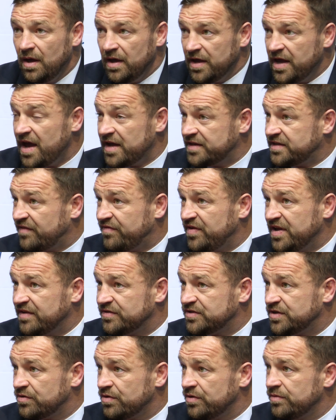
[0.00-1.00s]
Yeah, it definitely
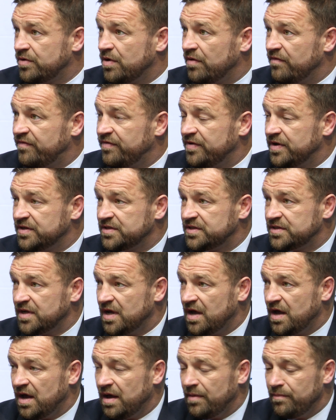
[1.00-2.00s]
gives the group confidence.
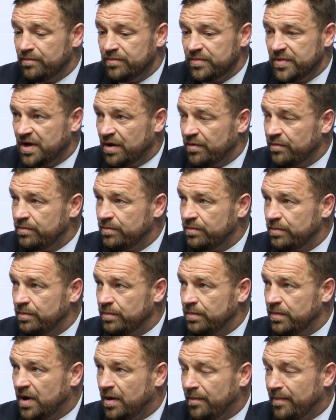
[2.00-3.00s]
Um, you know,
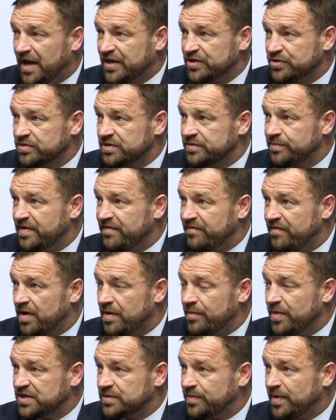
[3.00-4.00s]
our mantra has been
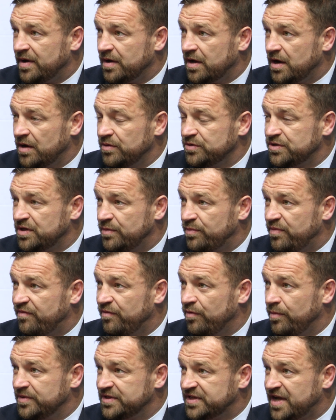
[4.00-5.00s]
very much about closing the
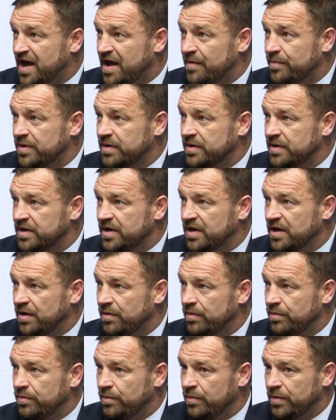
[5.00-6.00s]
performance gap. You
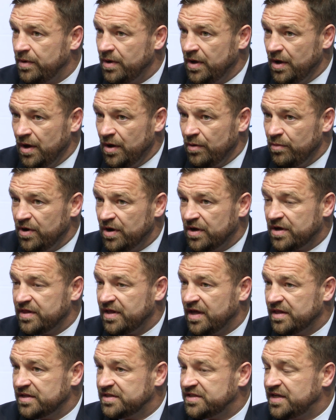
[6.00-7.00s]
know, we, we look at
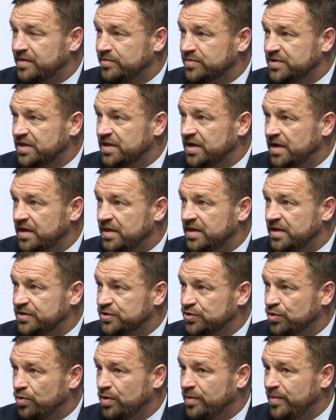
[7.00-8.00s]
the other teams in, the, in
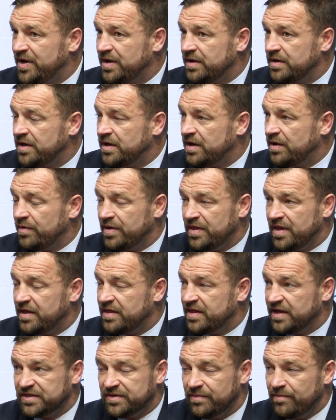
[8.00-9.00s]
this tournament. You know, and
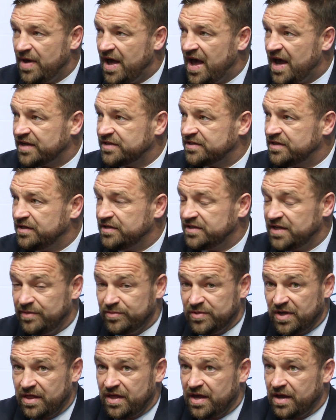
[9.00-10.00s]
there's some excellent
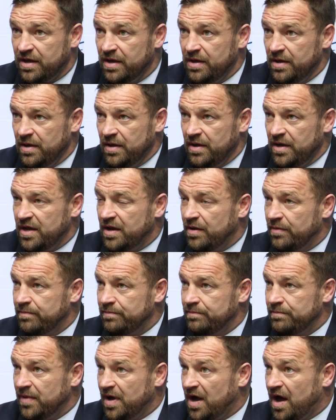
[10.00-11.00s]
teams. I think, you know,
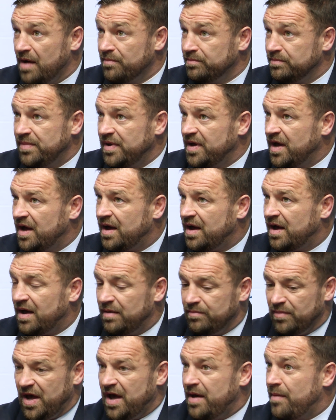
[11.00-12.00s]
I'm
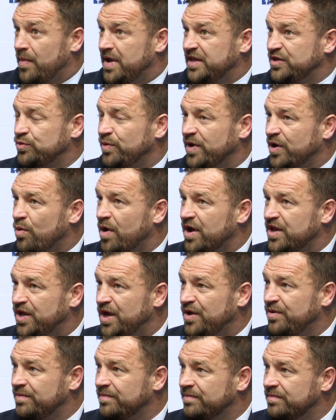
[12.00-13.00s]
I'm, I'm into it quite
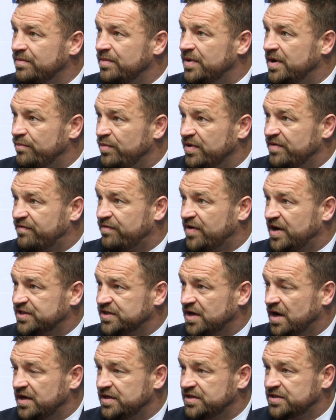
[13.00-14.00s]
new uh, with
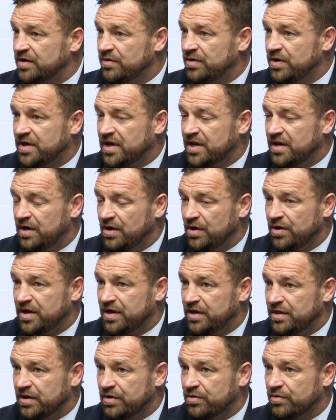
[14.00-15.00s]
fresh eyes. So looking
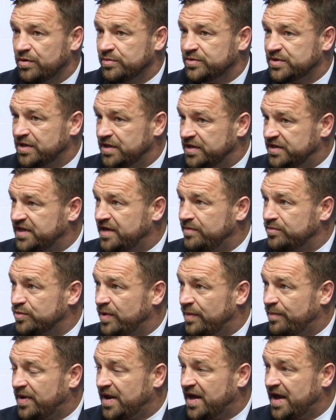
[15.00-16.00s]
looking at the groups and the teams
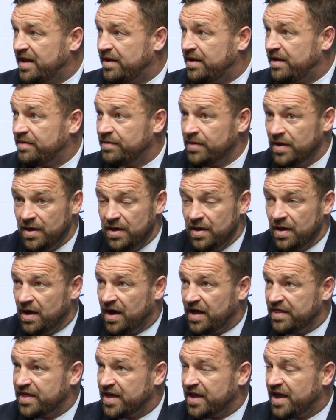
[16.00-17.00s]
we're playing with,
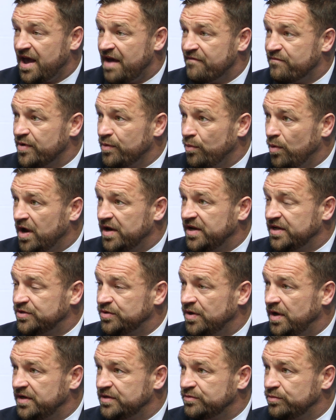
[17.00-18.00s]
I think everyone
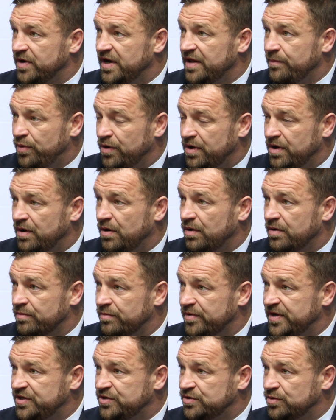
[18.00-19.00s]
is is really putting a lot
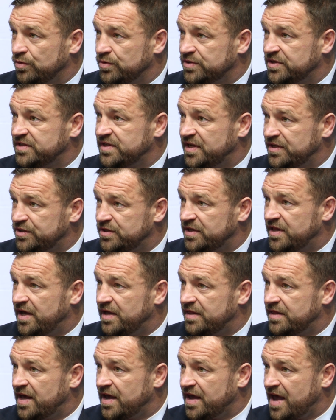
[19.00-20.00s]
of resources into
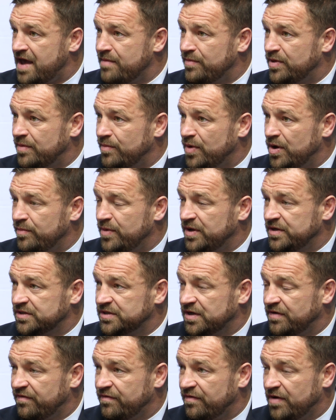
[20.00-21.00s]
their, their game at the moment.
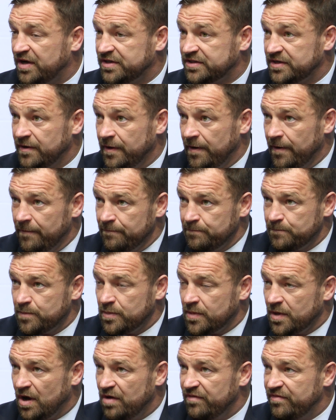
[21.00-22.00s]
So for us,
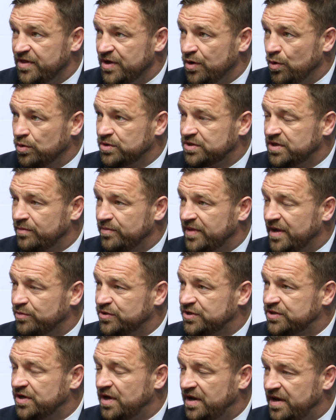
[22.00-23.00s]
over the autumn, there
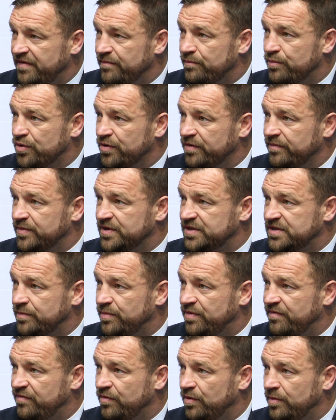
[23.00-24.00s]
was certainly improvements in
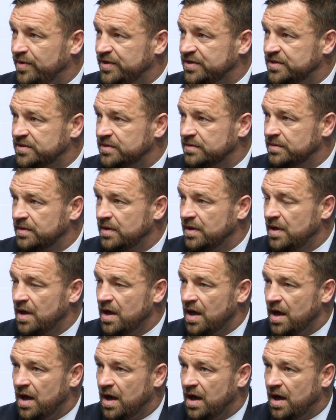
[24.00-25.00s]
performance.
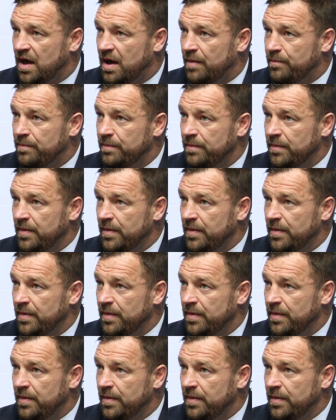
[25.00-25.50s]
Um,